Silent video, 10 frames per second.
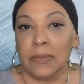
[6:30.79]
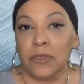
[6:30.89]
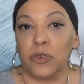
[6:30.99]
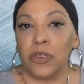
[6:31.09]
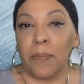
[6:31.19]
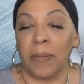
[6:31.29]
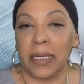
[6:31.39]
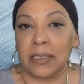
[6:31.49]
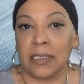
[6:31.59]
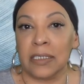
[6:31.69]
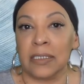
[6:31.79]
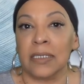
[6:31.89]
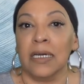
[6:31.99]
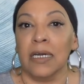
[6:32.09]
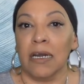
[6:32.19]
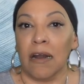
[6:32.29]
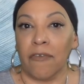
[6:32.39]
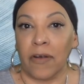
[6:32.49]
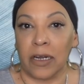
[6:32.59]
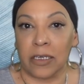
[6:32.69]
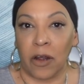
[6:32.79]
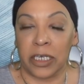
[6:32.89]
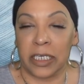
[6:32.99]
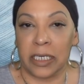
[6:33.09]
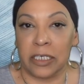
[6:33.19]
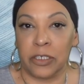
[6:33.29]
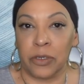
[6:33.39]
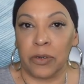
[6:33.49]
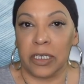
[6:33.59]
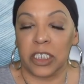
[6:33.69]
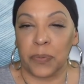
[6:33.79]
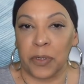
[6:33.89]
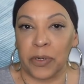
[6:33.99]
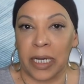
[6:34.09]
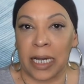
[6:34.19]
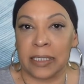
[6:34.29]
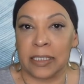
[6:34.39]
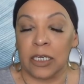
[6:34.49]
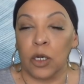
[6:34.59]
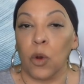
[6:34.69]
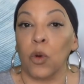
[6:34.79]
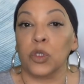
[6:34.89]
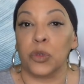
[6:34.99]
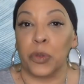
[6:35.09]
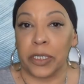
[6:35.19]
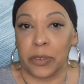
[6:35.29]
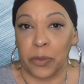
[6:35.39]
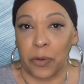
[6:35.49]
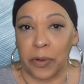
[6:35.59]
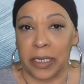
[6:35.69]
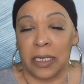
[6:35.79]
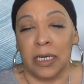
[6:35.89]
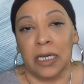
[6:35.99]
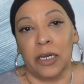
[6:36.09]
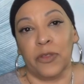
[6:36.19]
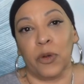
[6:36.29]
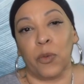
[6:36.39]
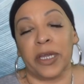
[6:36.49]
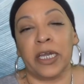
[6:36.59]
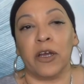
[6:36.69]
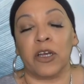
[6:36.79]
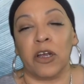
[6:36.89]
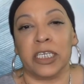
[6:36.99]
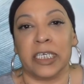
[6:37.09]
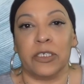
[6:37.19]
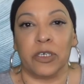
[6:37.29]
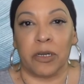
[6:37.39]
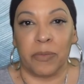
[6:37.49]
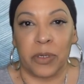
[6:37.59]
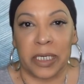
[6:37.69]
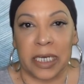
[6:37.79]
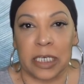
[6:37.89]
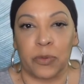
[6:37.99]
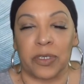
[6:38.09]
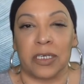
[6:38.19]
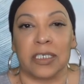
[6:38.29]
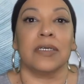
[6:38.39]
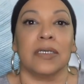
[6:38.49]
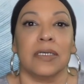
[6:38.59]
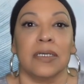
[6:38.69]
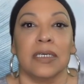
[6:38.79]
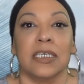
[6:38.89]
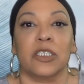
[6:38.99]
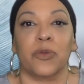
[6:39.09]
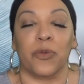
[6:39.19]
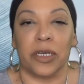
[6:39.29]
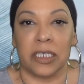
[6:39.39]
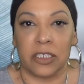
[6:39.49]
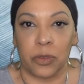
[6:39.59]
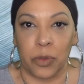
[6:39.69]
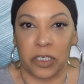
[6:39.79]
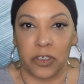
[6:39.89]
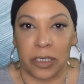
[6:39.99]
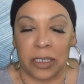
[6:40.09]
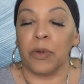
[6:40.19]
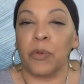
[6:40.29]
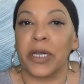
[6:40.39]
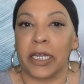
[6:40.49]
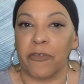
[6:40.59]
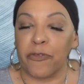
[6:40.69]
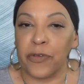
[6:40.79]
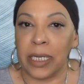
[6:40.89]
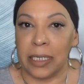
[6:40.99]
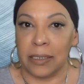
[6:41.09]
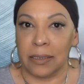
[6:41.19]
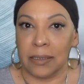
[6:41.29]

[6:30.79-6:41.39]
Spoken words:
to the messages of our guardian angel and spirit guides, or to ignore it. The way our guardian angel communicates with us is through intuition. We will get a feeling